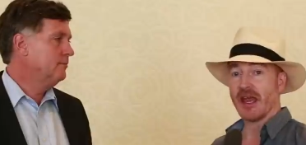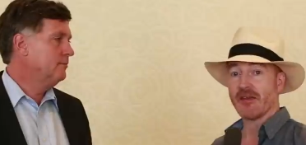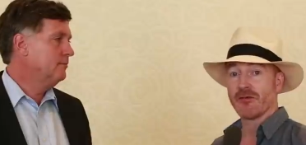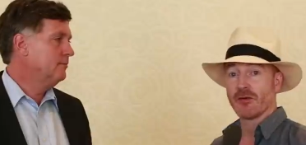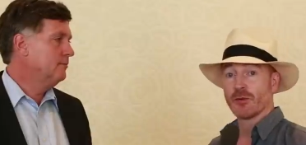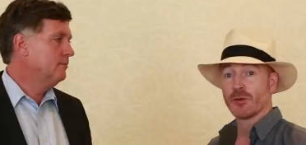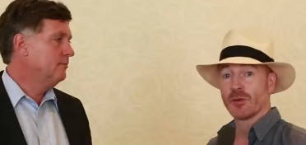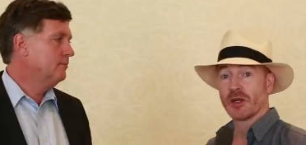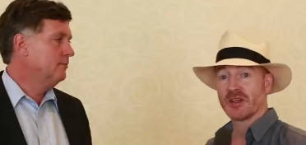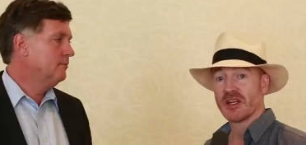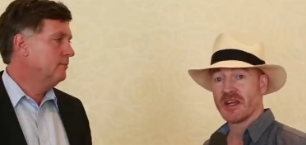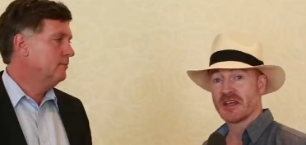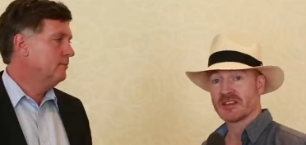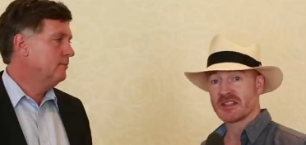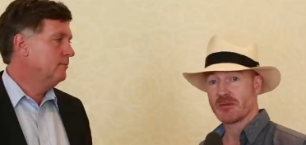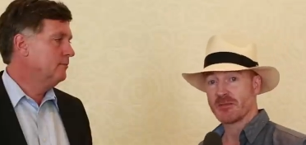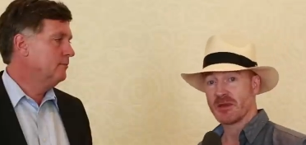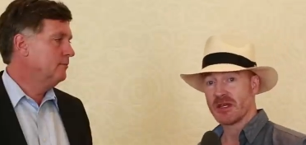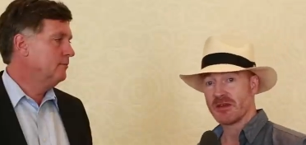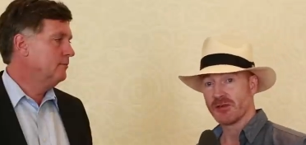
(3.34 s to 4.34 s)
Speaker 1: Hey everyone, we're at the
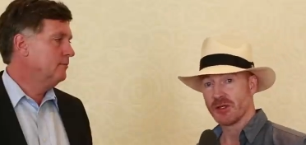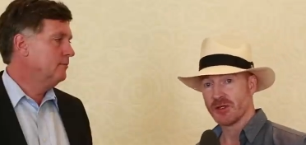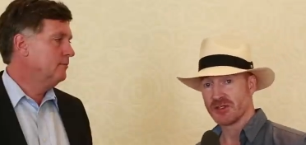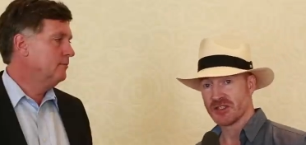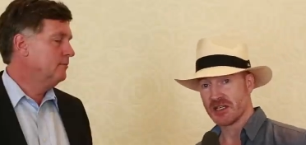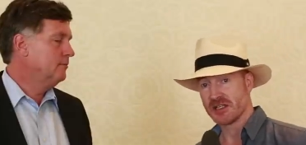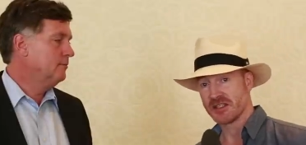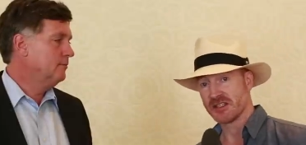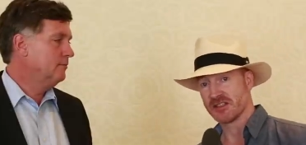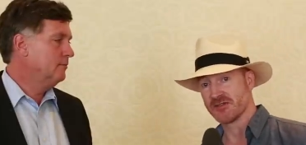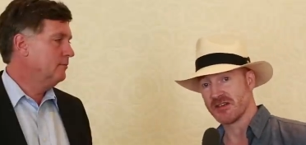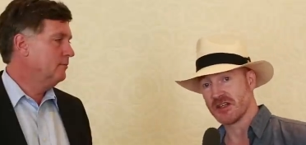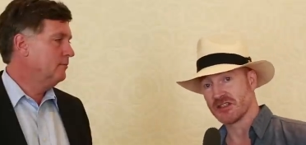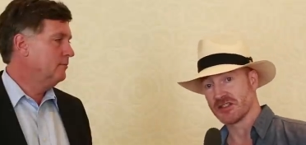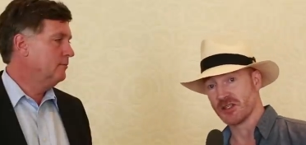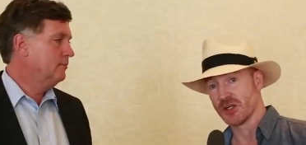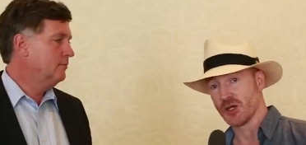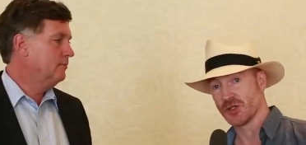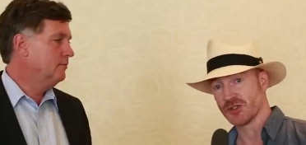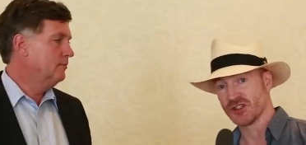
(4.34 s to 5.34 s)
SAP for Utilities
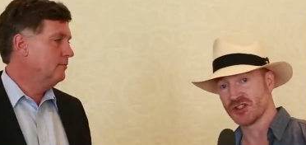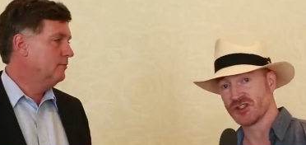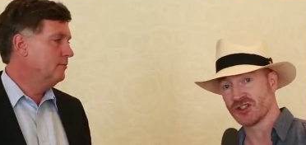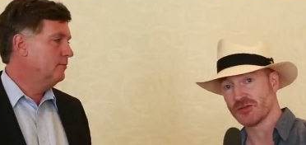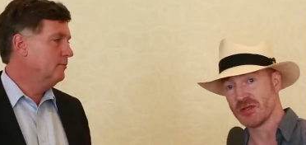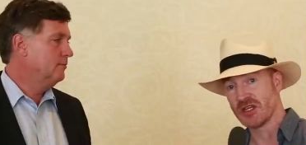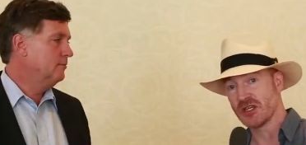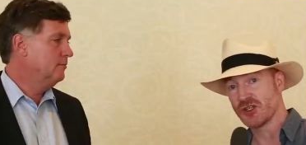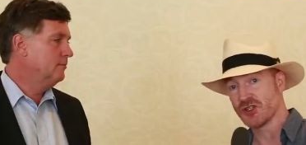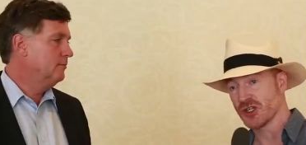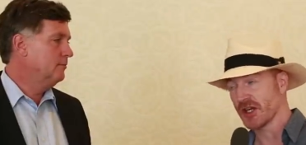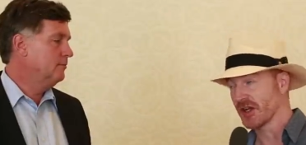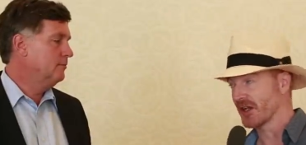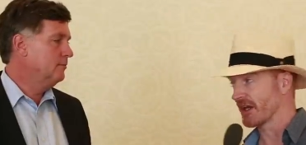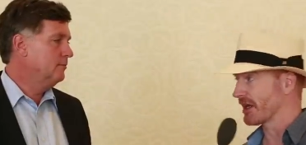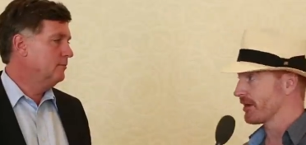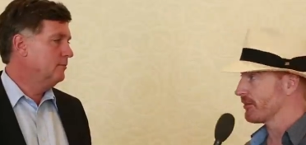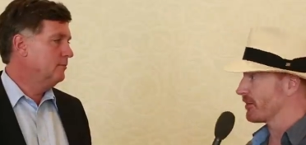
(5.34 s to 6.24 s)
event in Huntington Beach, and